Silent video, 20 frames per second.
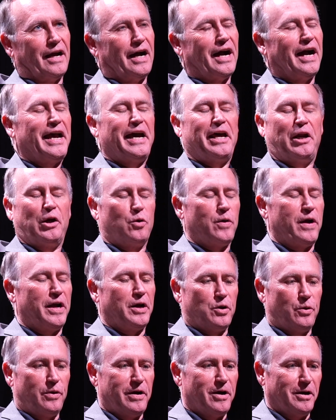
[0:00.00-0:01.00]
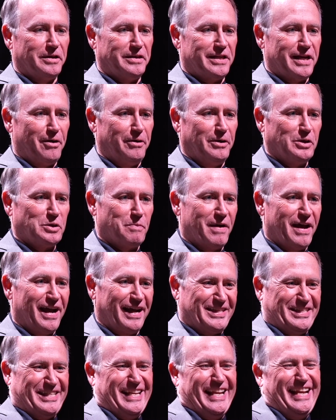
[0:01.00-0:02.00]
I had a great career at Down East
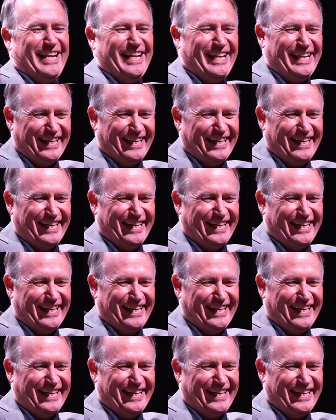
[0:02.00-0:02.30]
Magazine.